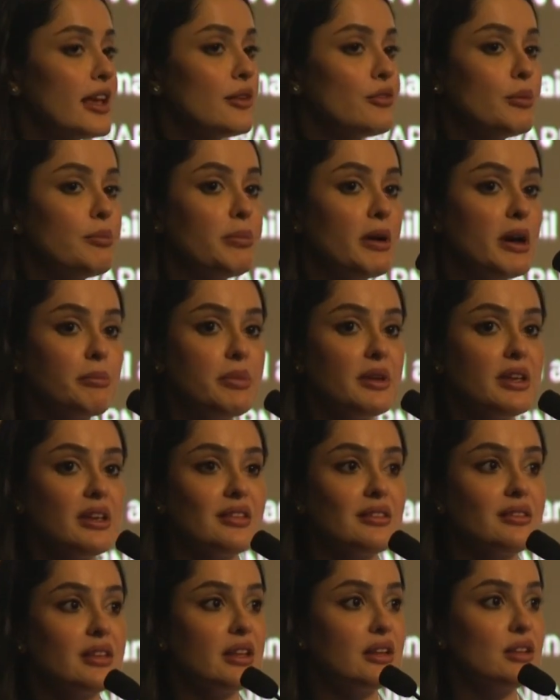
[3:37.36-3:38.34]
there were
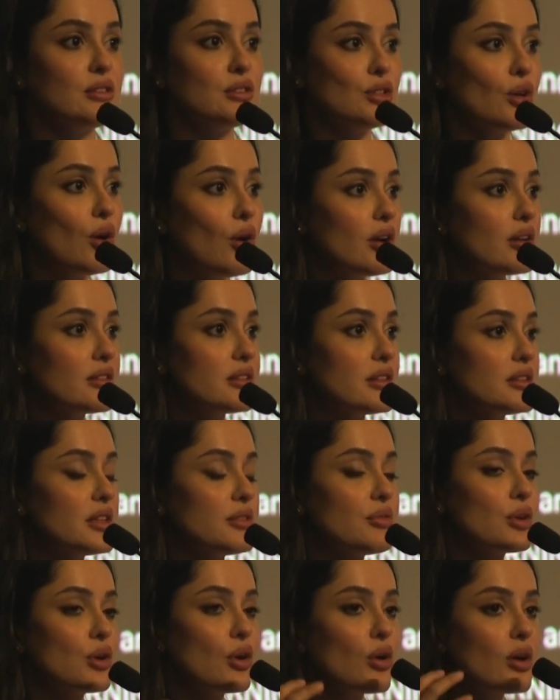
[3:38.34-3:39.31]
puppies and dogs, and they
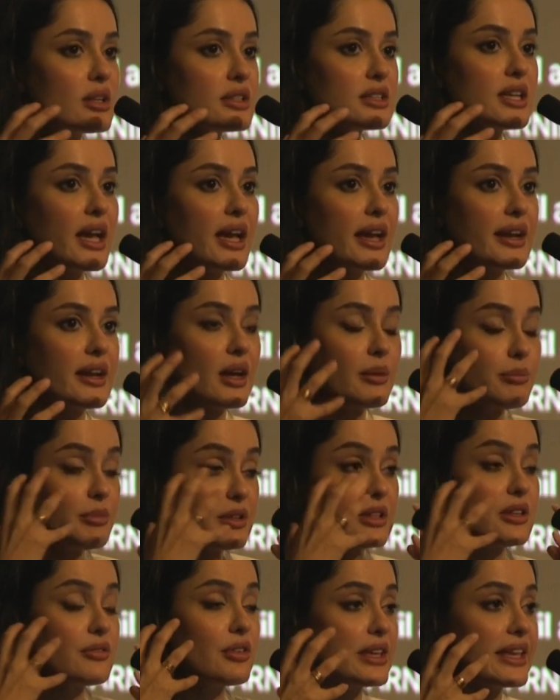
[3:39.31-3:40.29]
were all tied up,
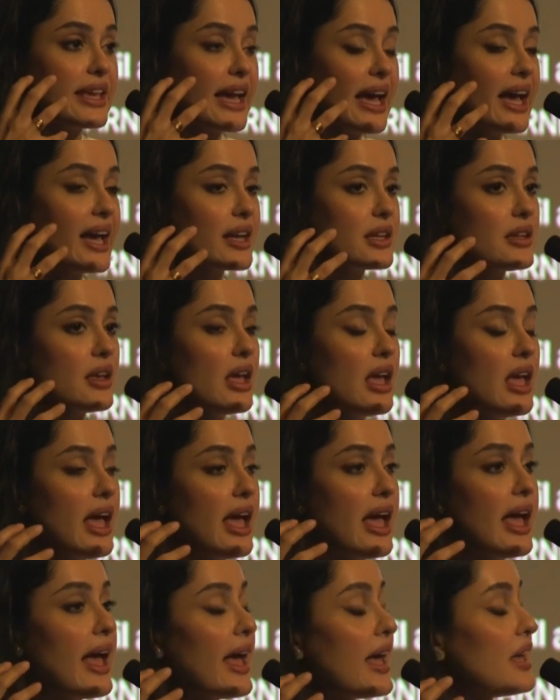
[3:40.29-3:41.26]
and they were gagged.
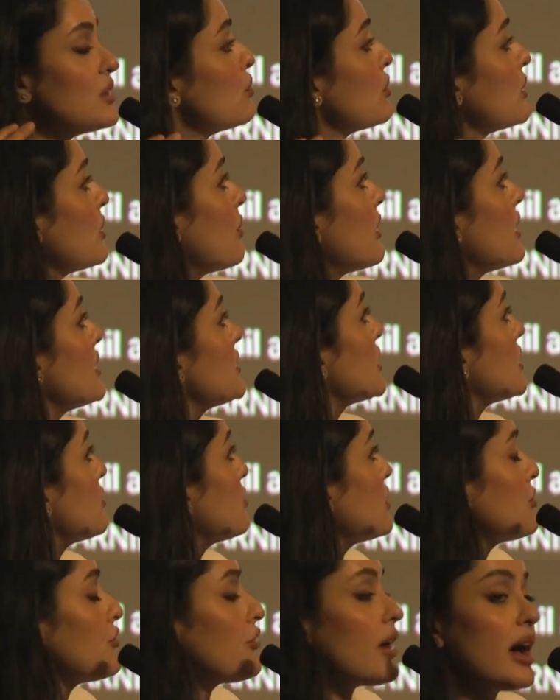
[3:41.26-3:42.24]
And we went
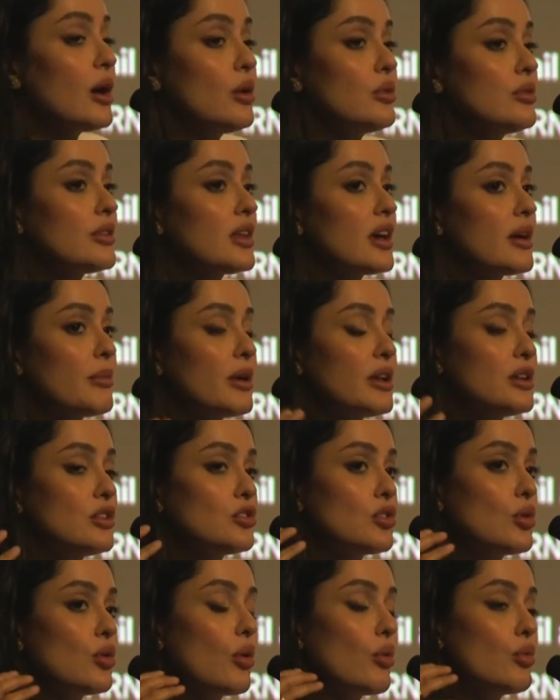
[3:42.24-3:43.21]
and we found them. And
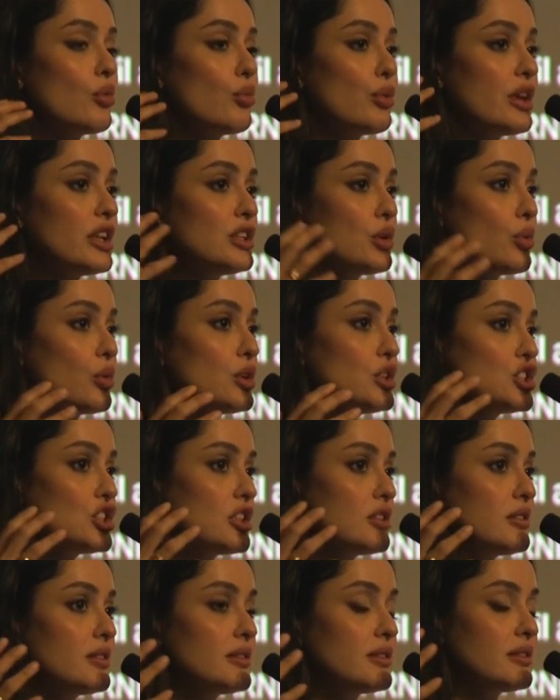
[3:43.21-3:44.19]
so we don't
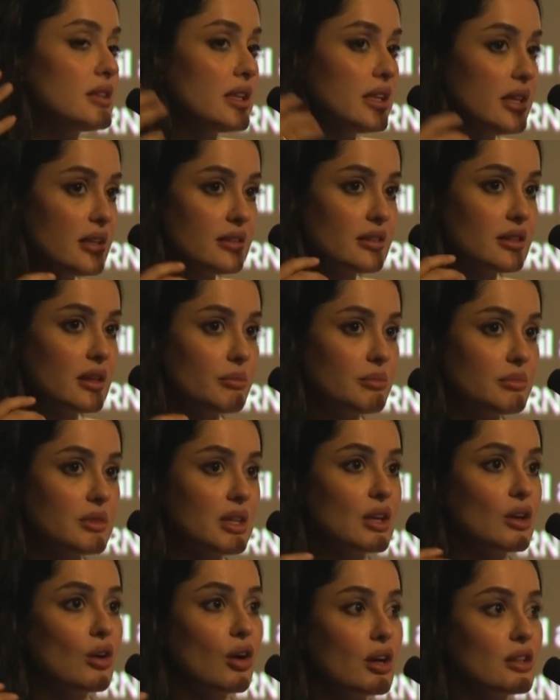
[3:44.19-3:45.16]
just see
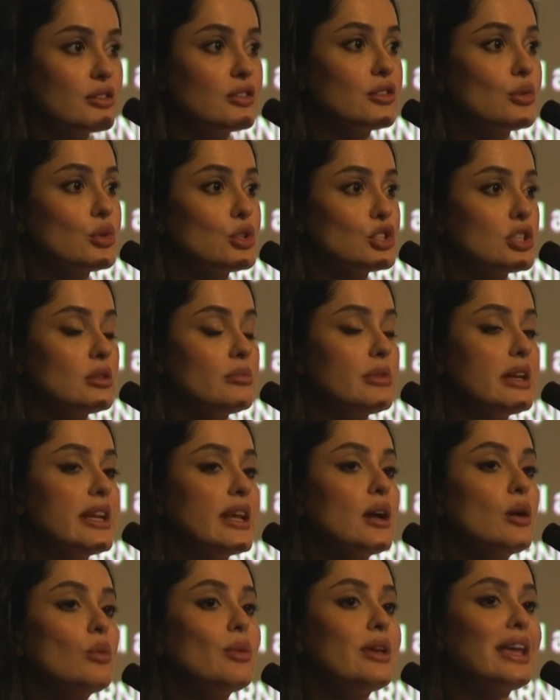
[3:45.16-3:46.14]
something on social
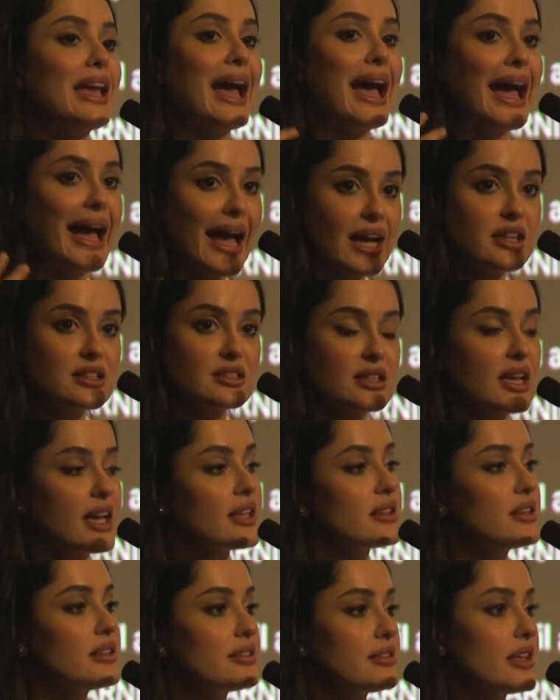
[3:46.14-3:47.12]
media, we act
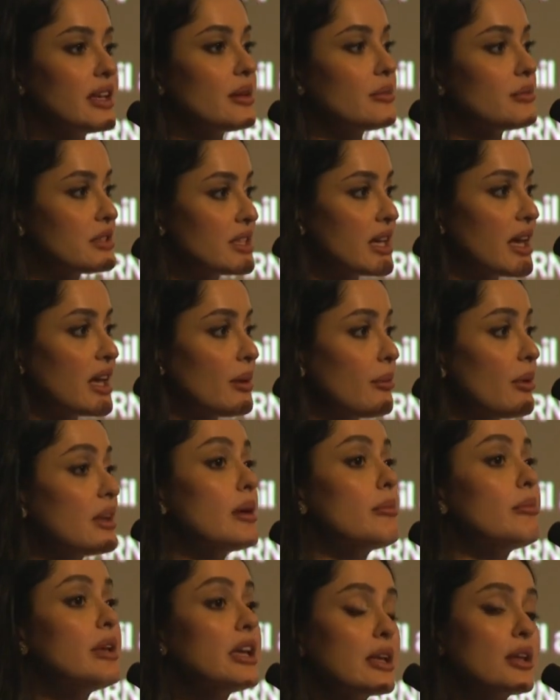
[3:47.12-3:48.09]
at the same time. And
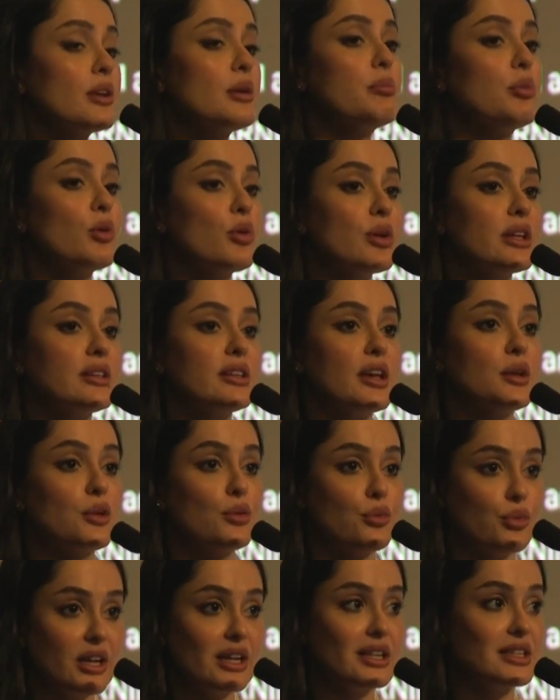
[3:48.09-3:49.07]
I make it a point that
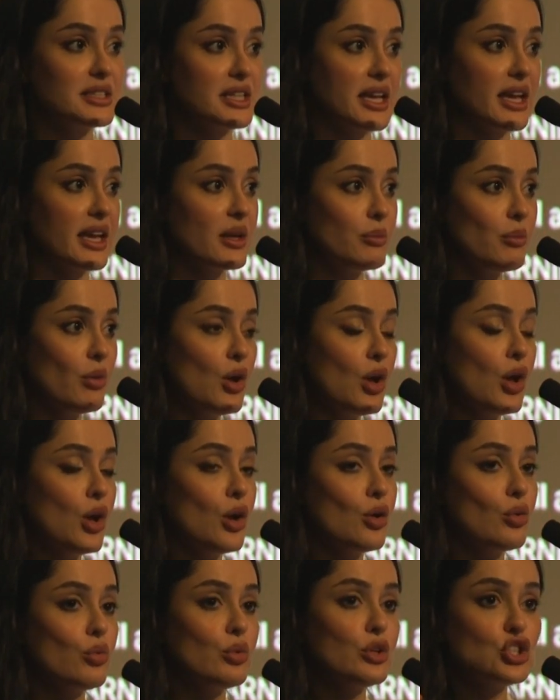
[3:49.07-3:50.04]
in real time,
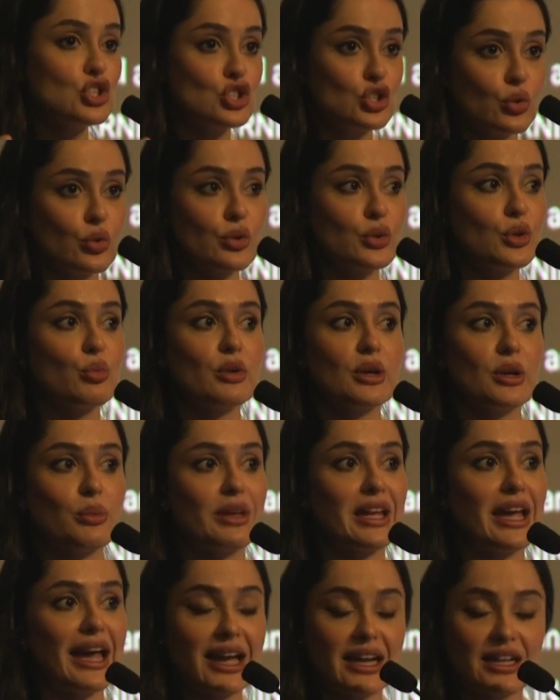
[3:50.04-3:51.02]
we show the way
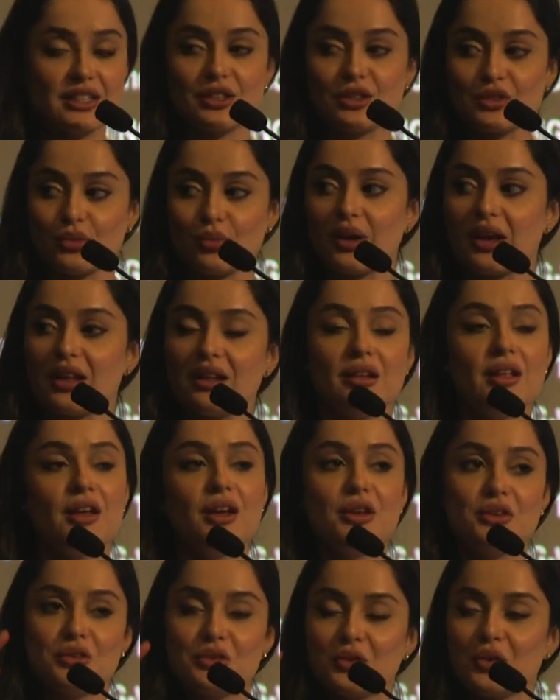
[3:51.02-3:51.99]
we act as well.
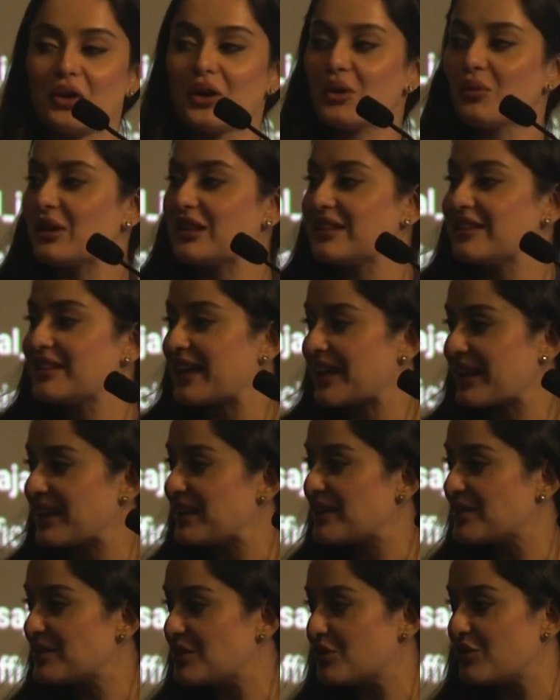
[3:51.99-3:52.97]
Sorry, one second.
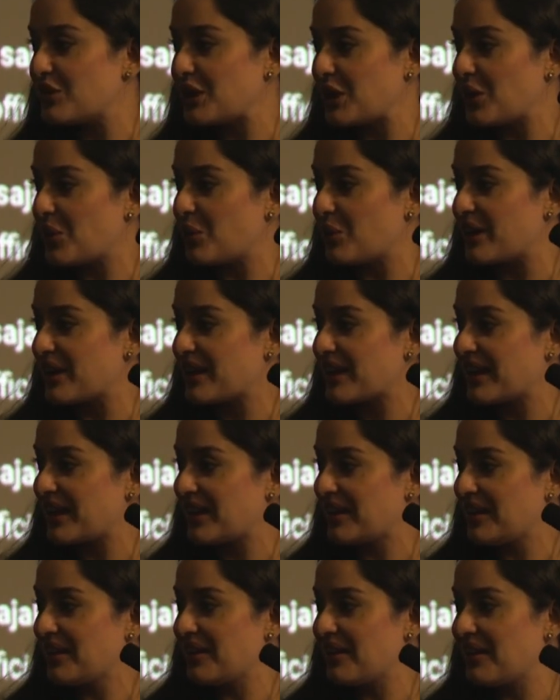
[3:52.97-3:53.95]
Is the video
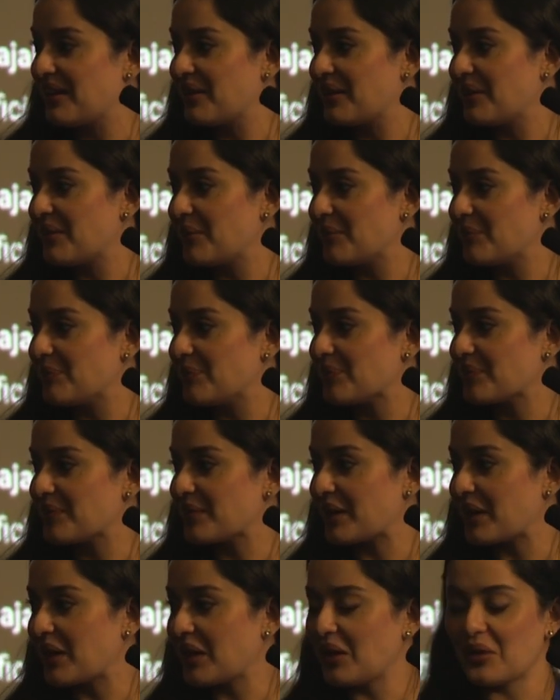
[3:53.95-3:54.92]
working?
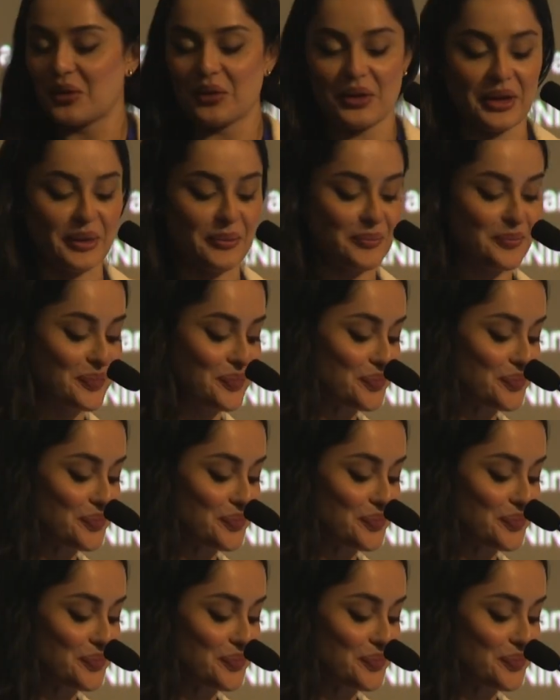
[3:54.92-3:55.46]
Yeah? Okay.